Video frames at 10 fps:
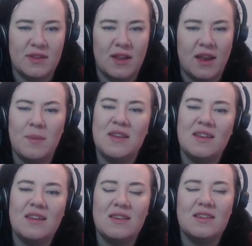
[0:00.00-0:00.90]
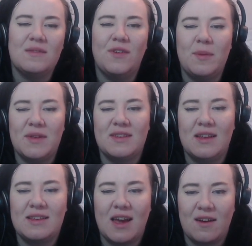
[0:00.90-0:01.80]
silly. I mean, it does feel a bit silly
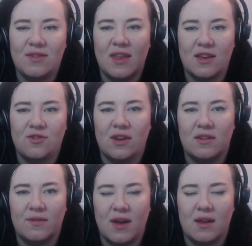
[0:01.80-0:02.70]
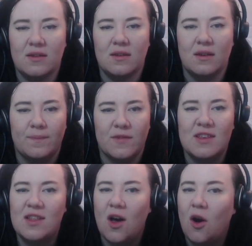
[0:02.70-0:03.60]
to have the extractor fan, because
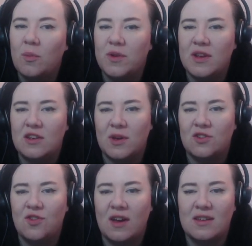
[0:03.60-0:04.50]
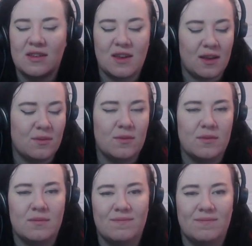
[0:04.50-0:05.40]
it's the hob you need to extract, isn't it?
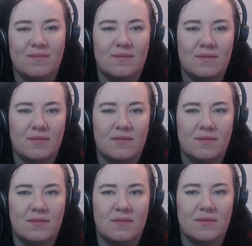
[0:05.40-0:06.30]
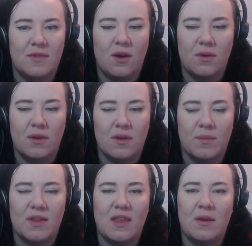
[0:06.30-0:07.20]
Oh,
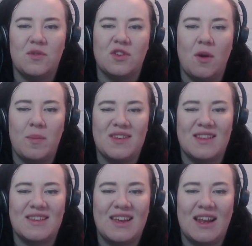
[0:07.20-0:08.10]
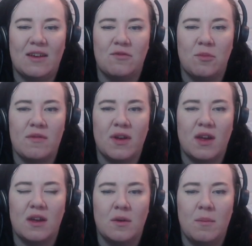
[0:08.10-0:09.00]
but then it would just go up into the ceiling from over
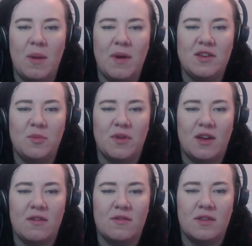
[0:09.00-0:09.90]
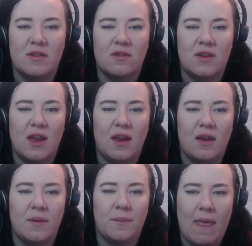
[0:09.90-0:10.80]
here. Maybe I do put that on
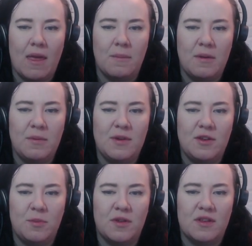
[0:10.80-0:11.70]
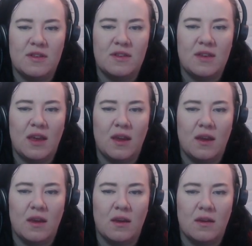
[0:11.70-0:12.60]
here. And maybe we do put the sink...